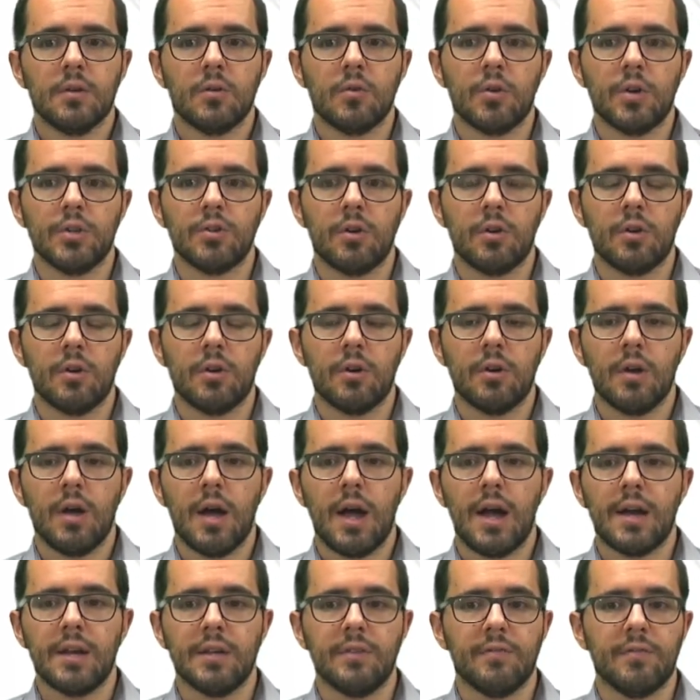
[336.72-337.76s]
return,
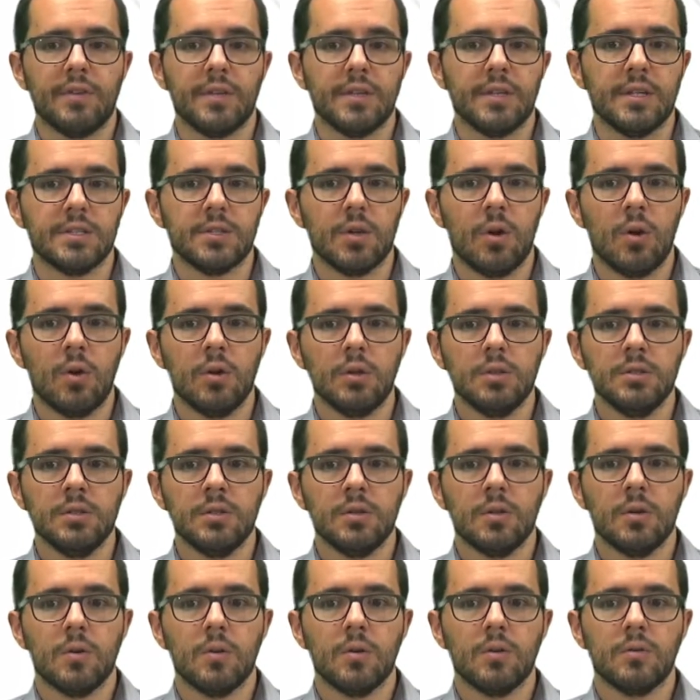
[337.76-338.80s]
and if it is odd,
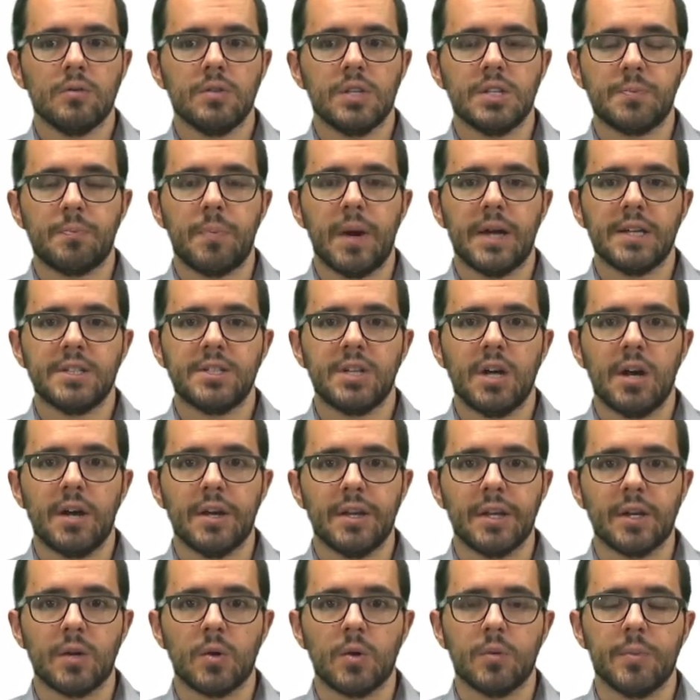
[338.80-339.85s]
dispatch an
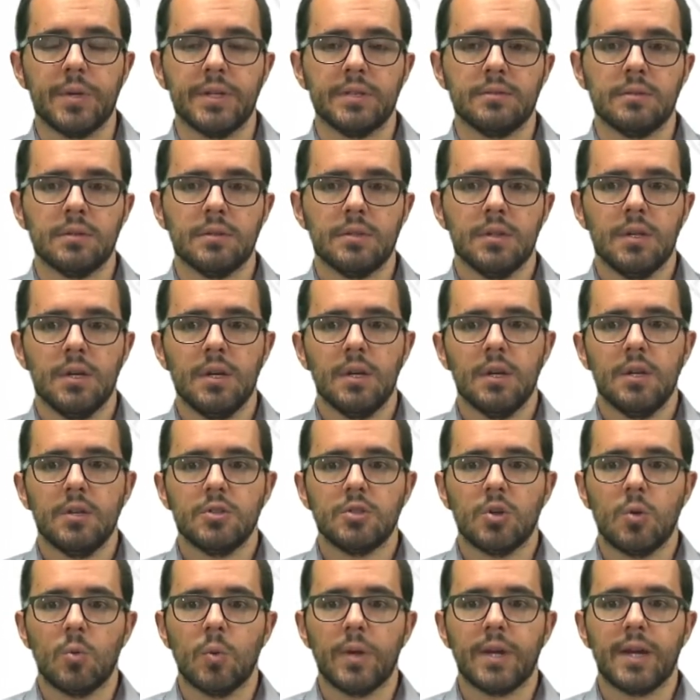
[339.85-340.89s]
increment.
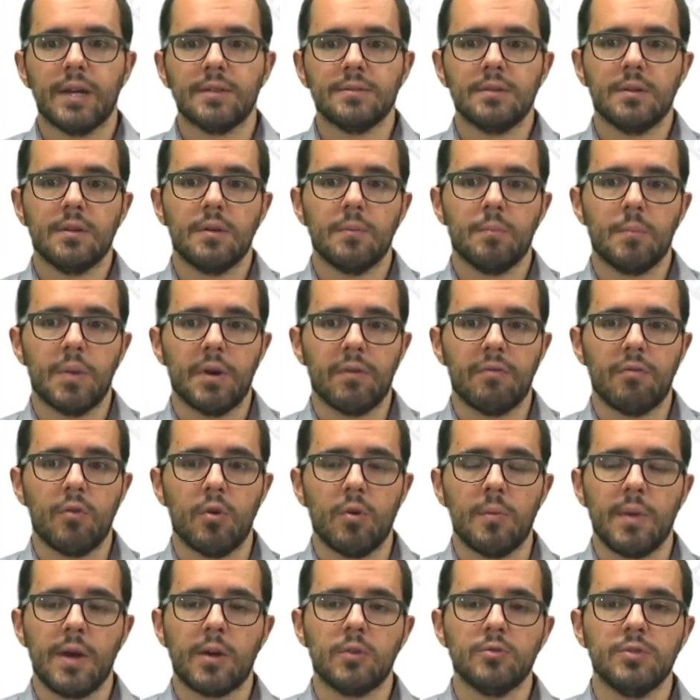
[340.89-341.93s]
So we can
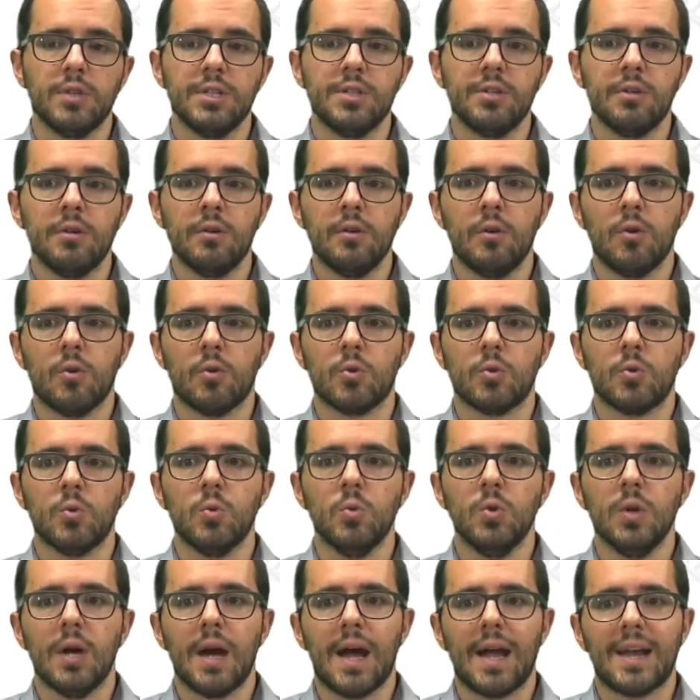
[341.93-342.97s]
perform a condition or
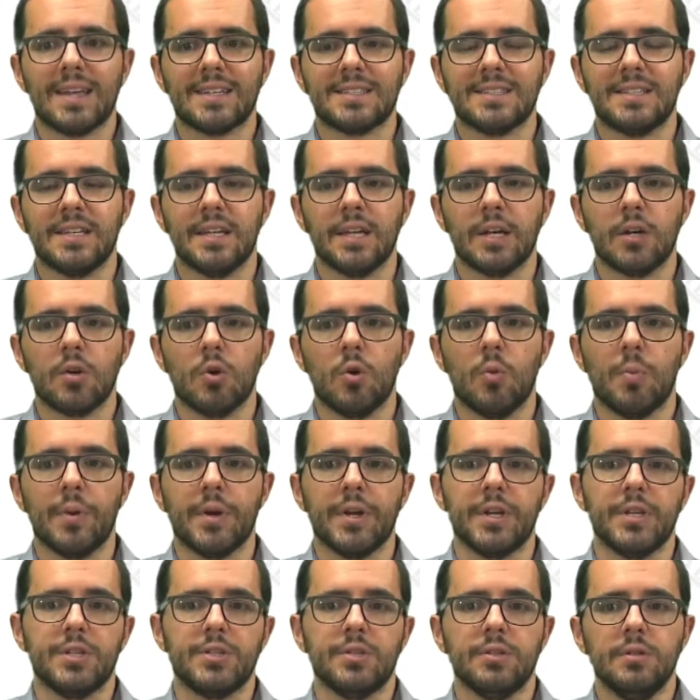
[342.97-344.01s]
do an async
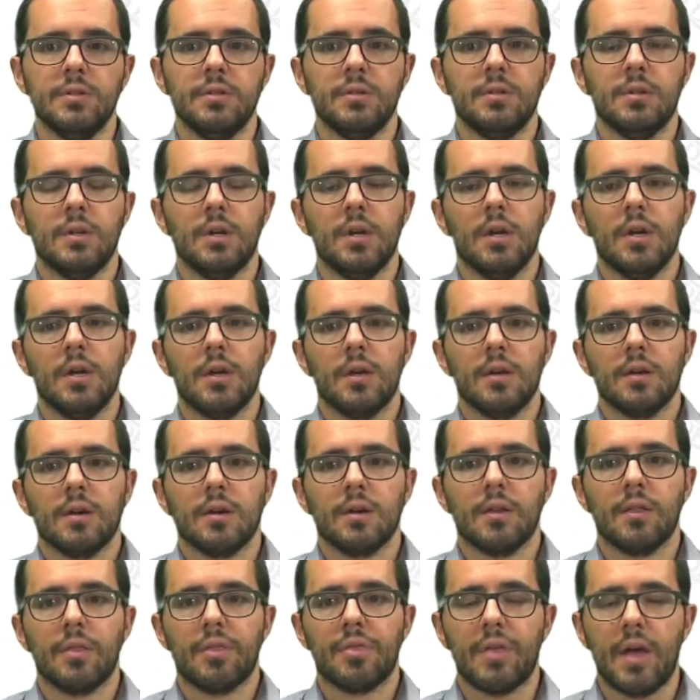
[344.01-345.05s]
operation,
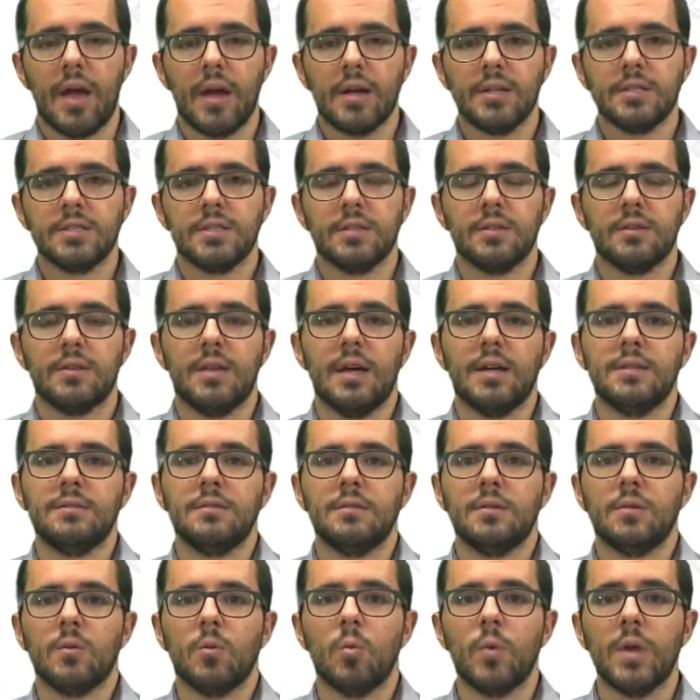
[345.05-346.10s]
thanks
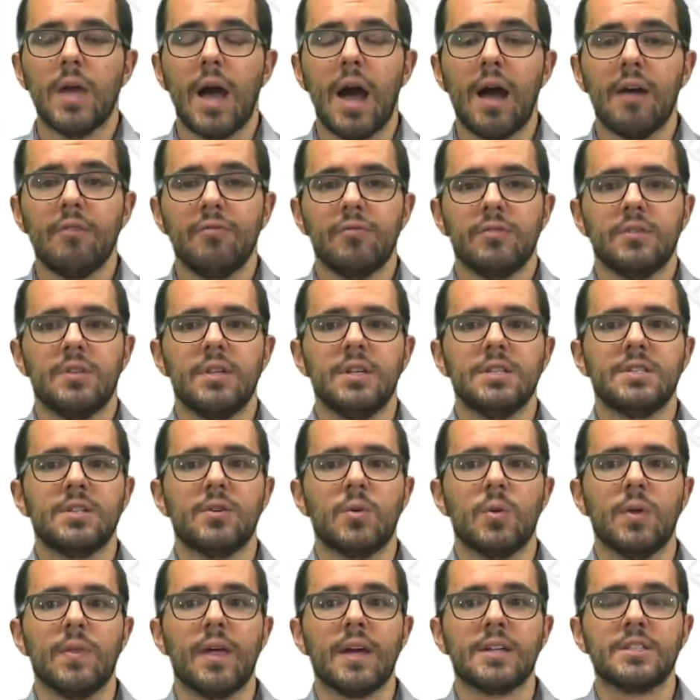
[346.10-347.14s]
that we have this
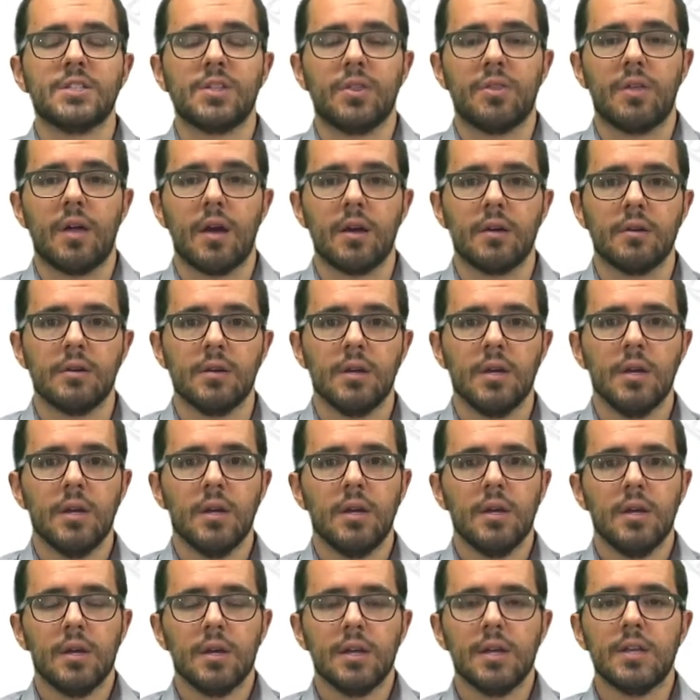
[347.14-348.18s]
Redux Thunk
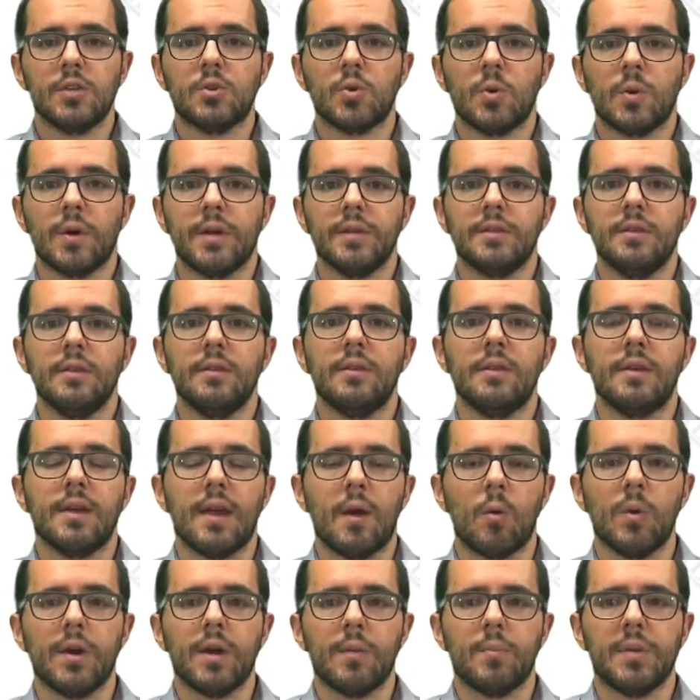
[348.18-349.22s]
integrated in
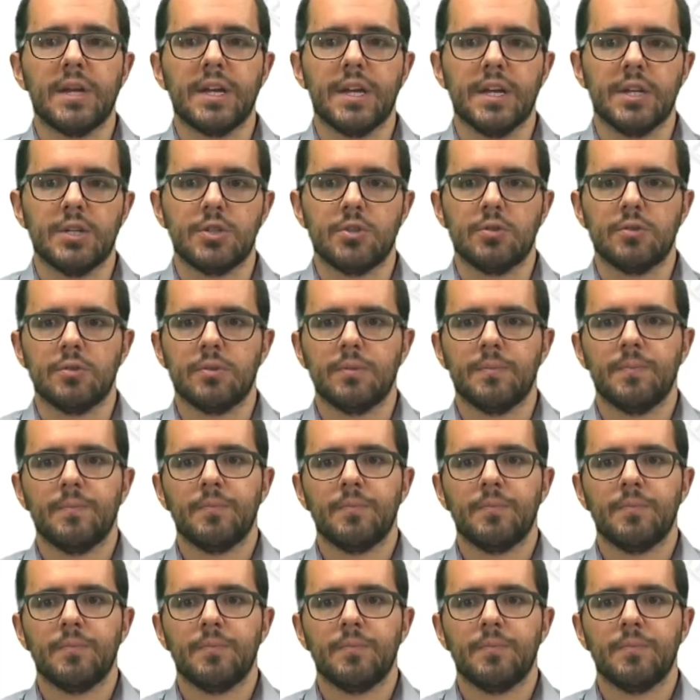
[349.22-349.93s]
our application.